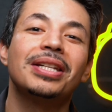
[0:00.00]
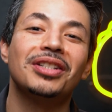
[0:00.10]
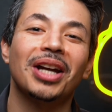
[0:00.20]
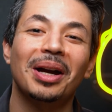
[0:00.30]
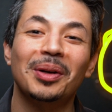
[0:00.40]
to
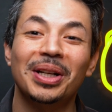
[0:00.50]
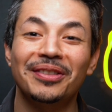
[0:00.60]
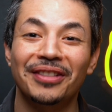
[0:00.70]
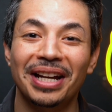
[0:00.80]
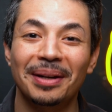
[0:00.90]
check out
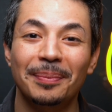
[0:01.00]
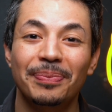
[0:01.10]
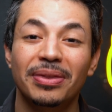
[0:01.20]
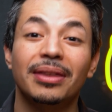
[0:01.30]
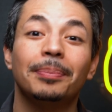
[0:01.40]
Konvey,
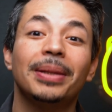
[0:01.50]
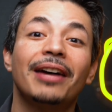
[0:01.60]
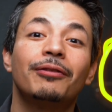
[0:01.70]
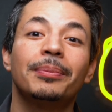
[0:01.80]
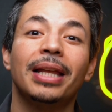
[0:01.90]
the
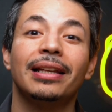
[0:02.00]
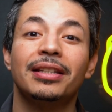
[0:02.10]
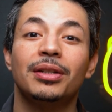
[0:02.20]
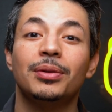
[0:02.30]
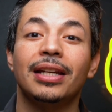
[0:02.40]
platform that
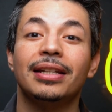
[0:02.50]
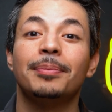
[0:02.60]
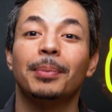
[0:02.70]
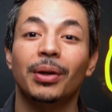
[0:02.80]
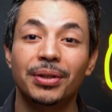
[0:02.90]
lets you send
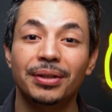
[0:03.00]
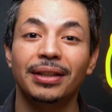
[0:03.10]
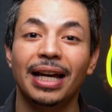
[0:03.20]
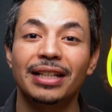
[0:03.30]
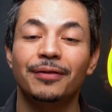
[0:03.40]

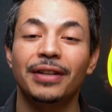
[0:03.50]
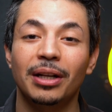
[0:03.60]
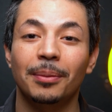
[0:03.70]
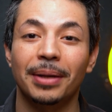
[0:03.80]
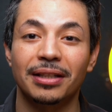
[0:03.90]
personalized
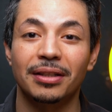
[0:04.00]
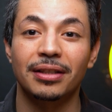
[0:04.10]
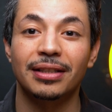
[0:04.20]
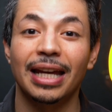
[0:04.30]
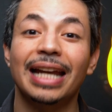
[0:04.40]
video
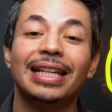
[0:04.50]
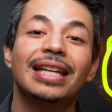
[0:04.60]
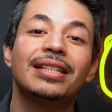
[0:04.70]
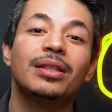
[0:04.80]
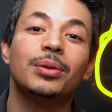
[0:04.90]
messages and
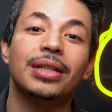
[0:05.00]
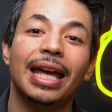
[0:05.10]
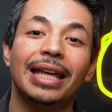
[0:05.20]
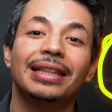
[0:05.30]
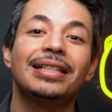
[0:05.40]
kiss those
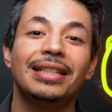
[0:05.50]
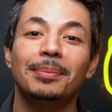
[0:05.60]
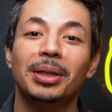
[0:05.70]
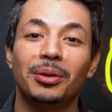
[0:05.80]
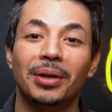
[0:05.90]
endless
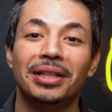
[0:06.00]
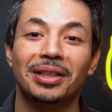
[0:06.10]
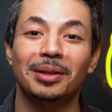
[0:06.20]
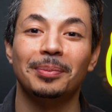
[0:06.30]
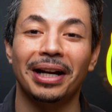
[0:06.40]
email threads
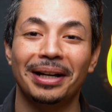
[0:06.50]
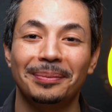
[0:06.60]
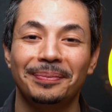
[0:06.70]
goodbye.